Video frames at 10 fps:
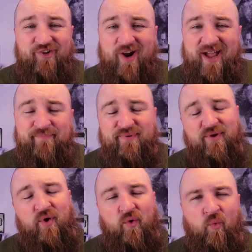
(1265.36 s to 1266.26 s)
crap,
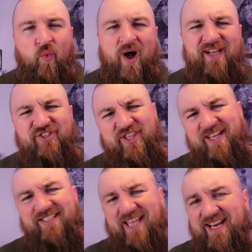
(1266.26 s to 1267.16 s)
watch
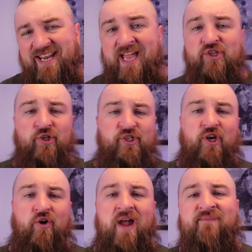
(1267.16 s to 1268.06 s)
things like National
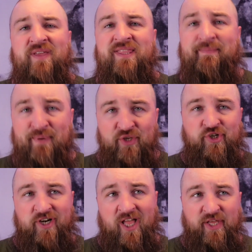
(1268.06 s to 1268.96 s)
Geographic that build
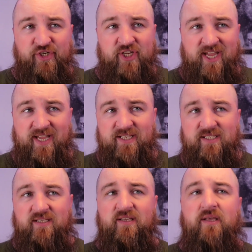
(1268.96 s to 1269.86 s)
your knowledge, guys.